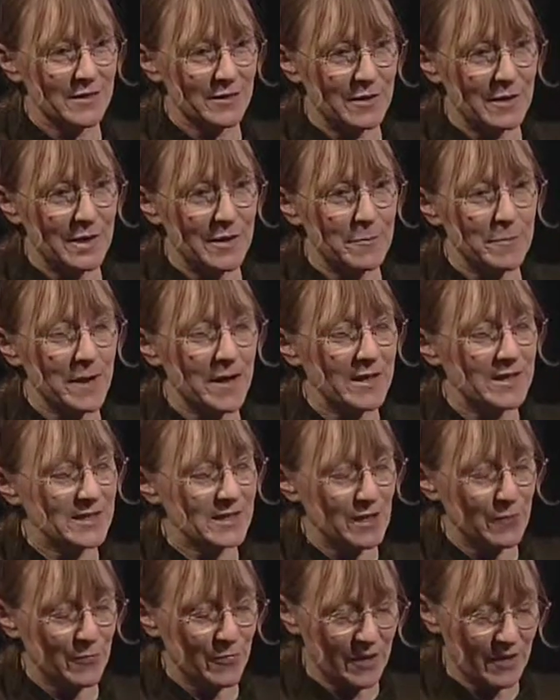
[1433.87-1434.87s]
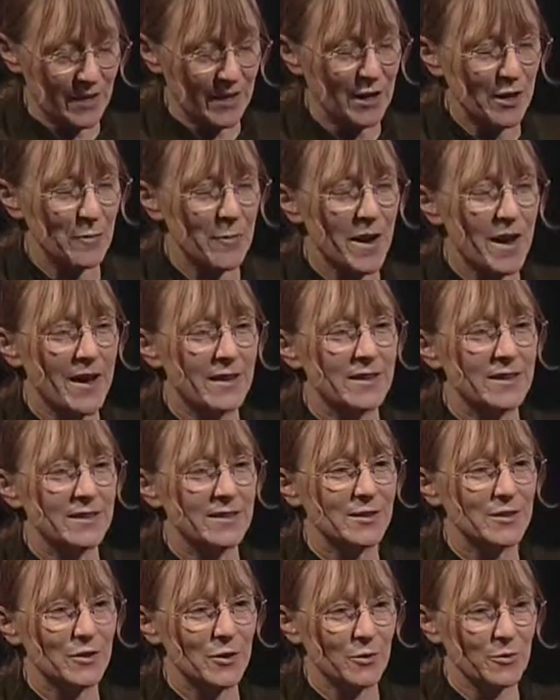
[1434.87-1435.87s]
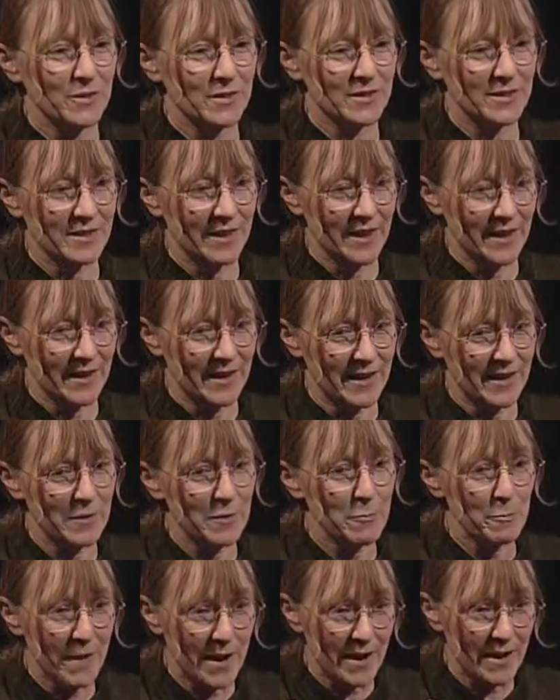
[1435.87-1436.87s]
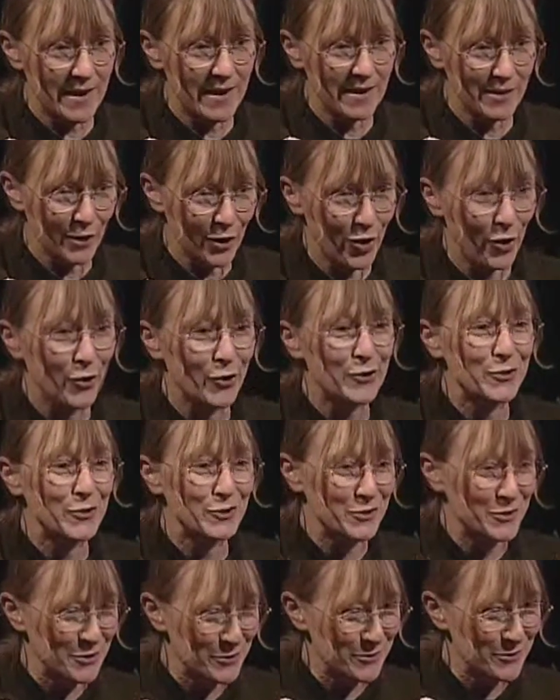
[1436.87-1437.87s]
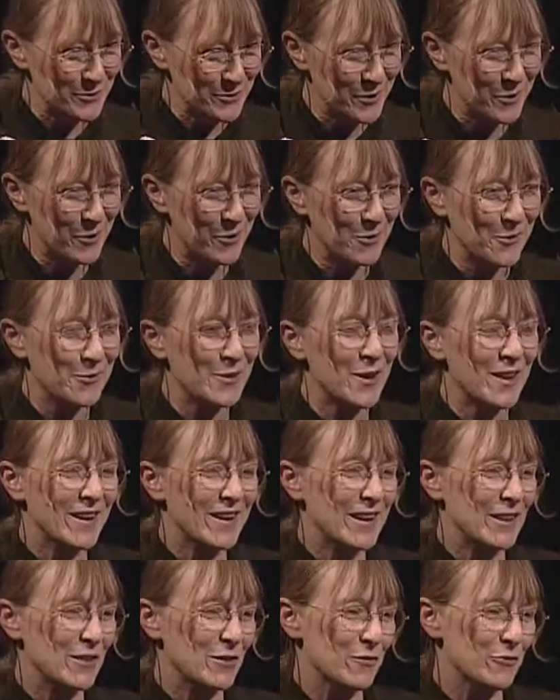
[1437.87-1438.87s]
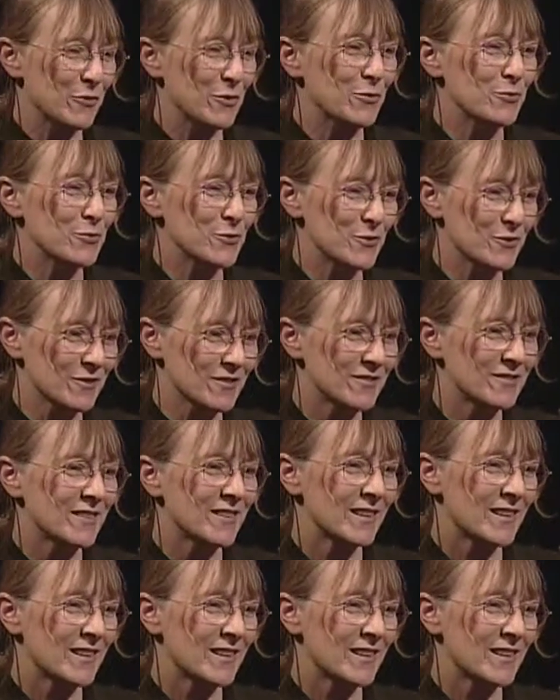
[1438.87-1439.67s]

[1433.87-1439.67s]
It, it makes them think about it so that they may learn to do so in the future.